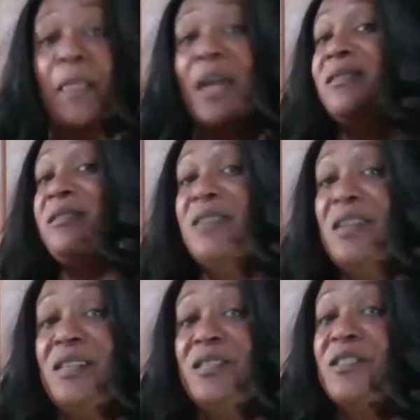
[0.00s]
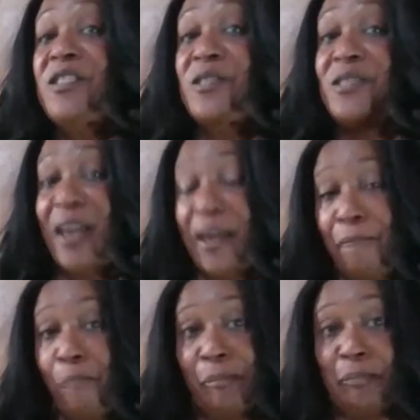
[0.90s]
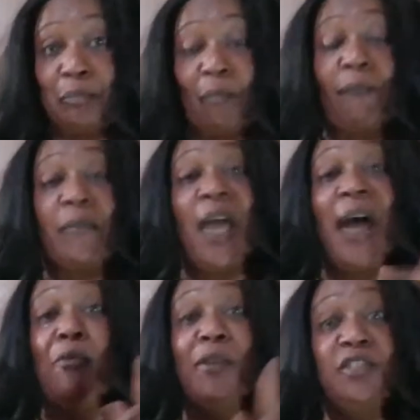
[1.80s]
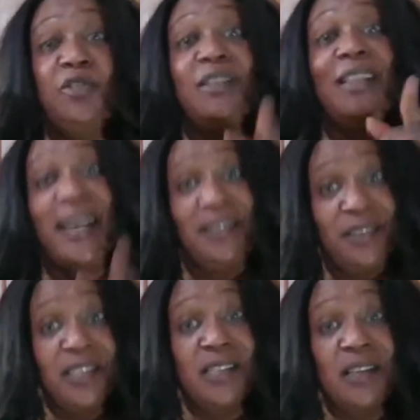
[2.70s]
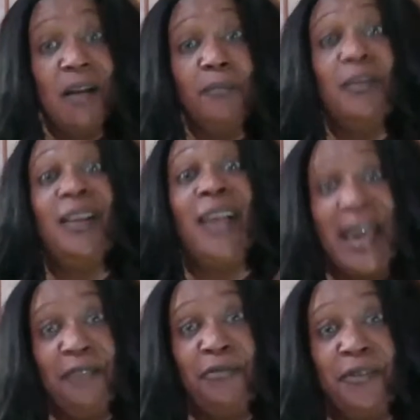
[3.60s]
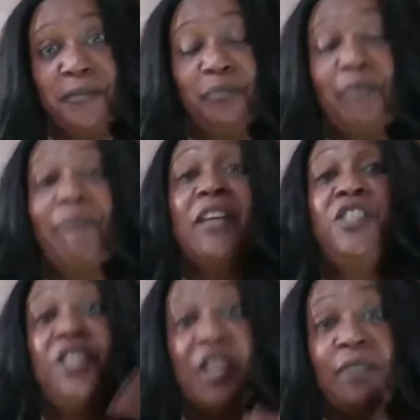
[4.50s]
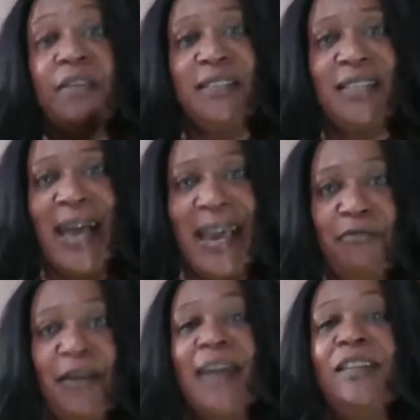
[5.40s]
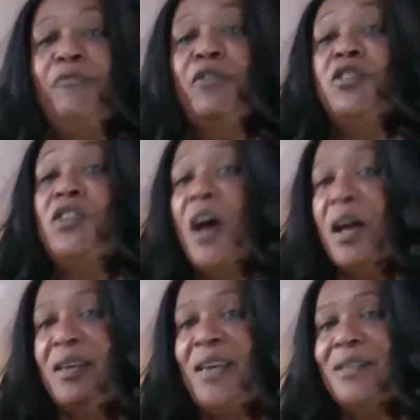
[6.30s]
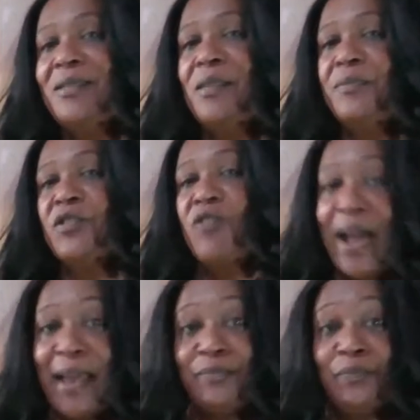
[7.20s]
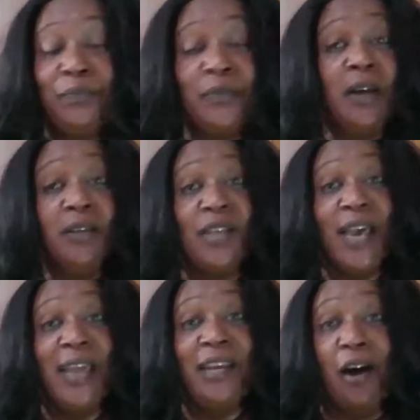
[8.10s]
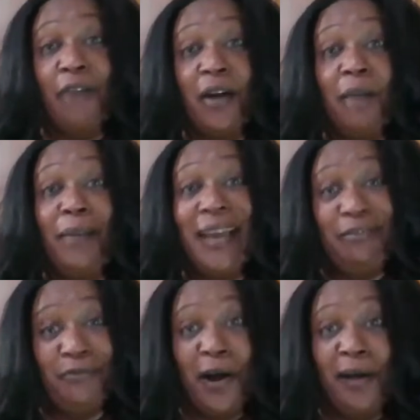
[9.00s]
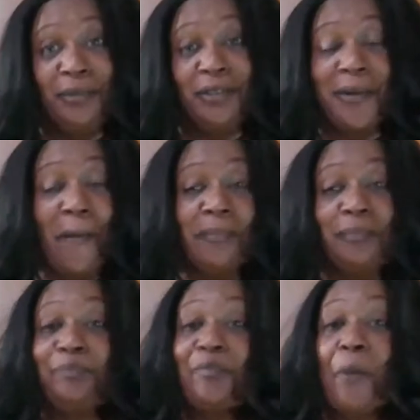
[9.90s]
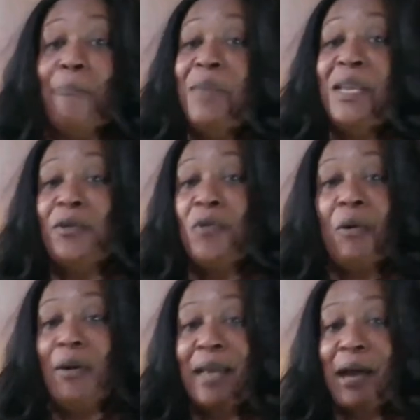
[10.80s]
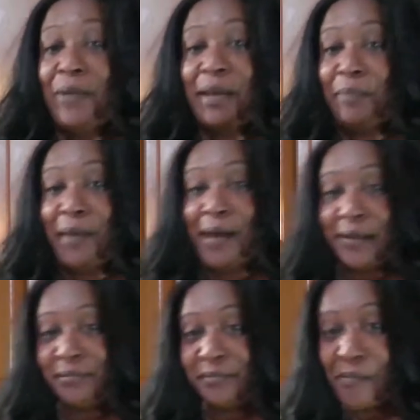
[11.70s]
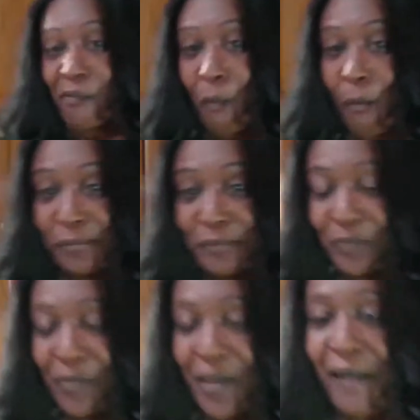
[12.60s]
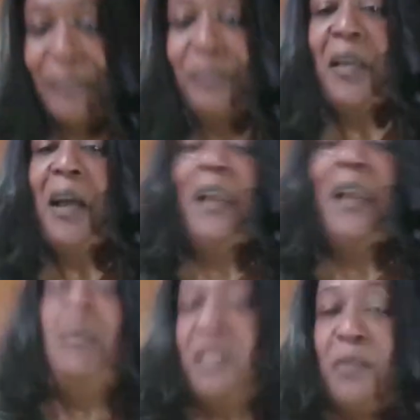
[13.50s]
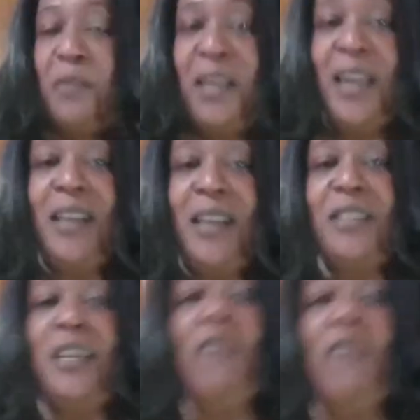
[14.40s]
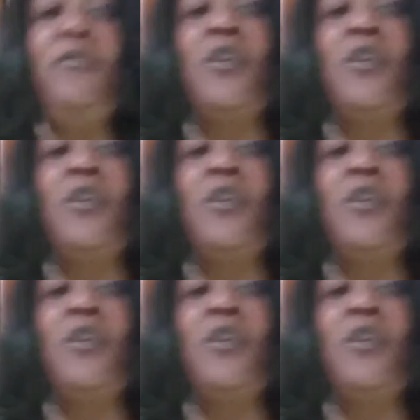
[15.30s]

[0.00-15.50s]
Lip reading: in Celie's kitchen today, I want you to like this live, share this live, and if you're not yet subscribed to any of our platforms, me no know what I wait on. Let me speak English. If you're